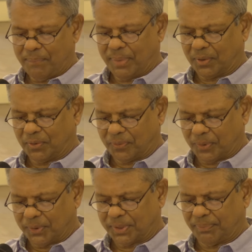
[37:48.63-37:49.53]
But of
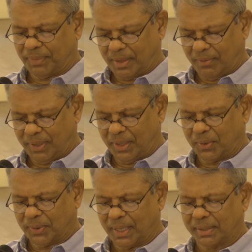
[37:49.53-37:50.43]
course, we
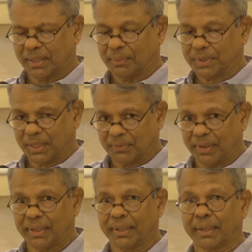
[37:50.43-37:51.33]
know that
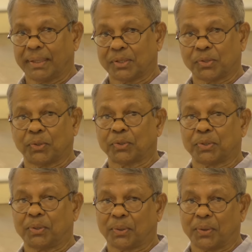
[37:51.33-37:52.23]
subsequent literature shows
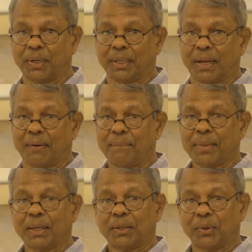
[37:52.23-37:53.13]
not only that,
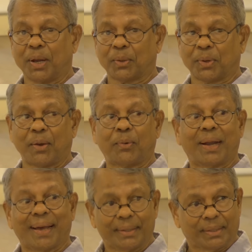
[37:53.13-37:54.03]
you have to have
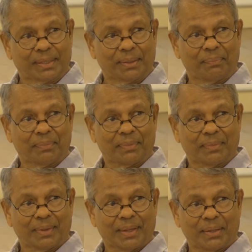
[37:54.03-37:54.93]
light.
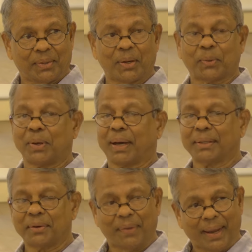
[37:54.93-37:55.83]
You have to have
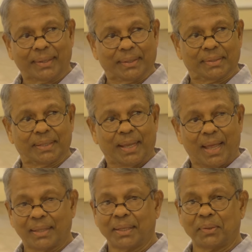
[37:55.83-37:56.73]
other factors,
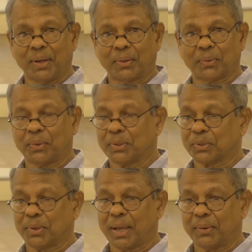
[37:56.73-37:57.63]
and then you have to
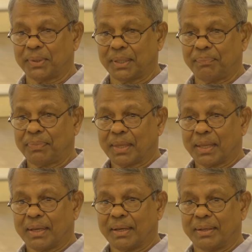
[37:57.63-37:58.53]
also have the
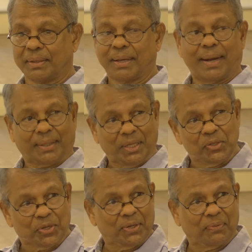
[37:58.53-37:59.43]

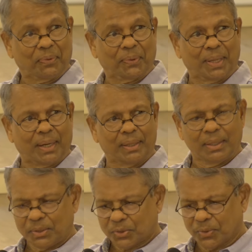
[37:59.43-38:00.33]
attention for that.
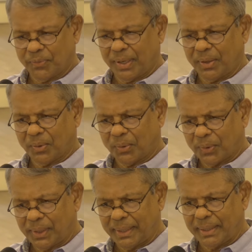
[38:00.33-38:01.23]
So when
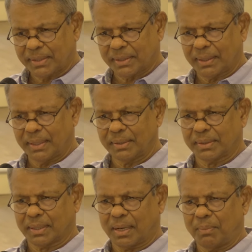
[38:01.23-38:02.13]
all these
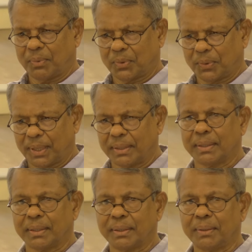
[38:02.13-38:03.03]
things come
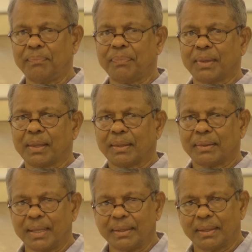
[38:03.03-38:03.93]
together,
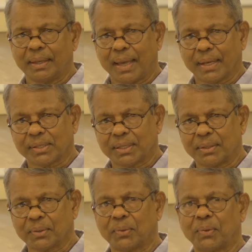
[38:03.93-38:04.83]
then the
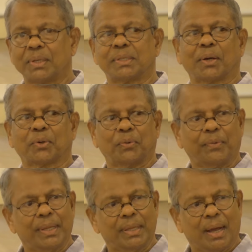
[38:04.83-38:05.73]
action called chakku
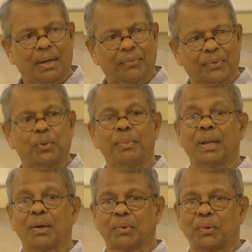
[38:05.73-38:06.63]
viññāna,
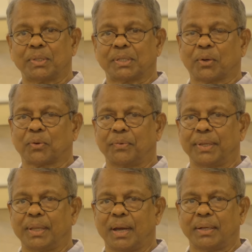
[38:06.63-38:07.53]
phenomena called chakku
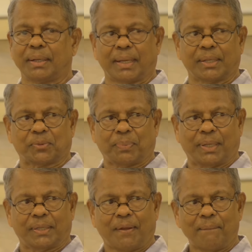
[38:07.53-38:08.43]
viññāna takes
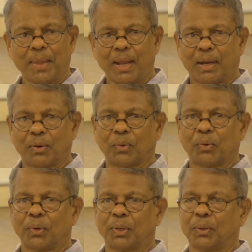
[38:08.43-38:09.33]
place. Now,
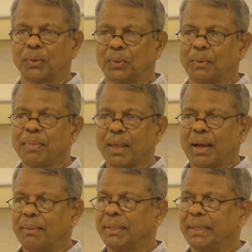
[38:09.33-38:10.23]
although,
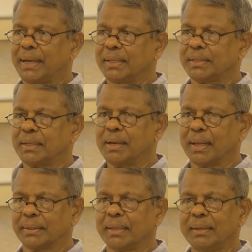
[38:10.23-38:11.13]
there is
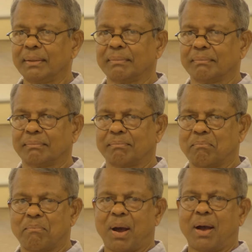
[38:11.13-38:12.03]
nothing
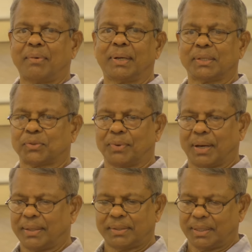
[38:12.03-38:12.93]
marvelous,
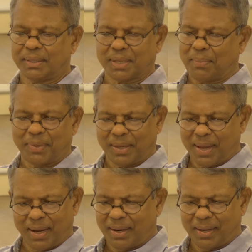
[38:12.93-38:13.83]
I see something
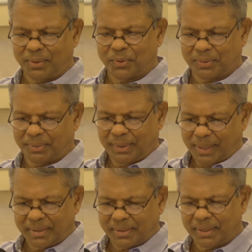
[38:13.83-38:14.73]
and I know,
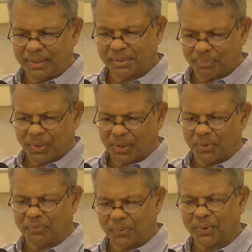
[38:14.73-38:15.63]
I see this bottle
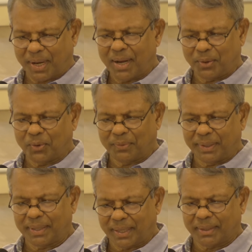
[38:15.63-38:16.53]
of water and
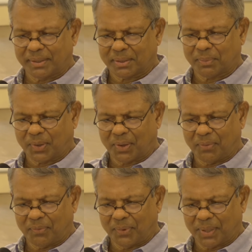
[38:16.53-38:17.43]
knowing that it's a bottle
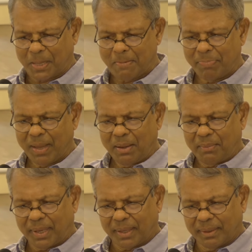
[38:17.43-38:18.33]
of water.
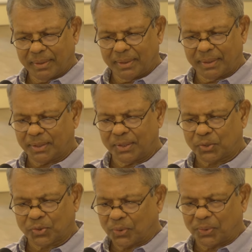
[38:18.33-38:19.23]
But it is
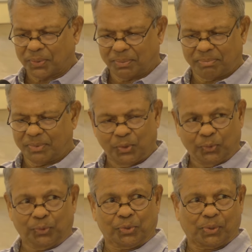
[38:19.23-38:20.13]
so
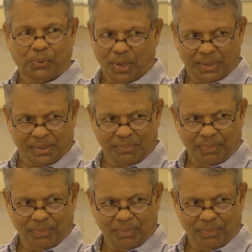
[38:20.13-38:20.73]
used to us.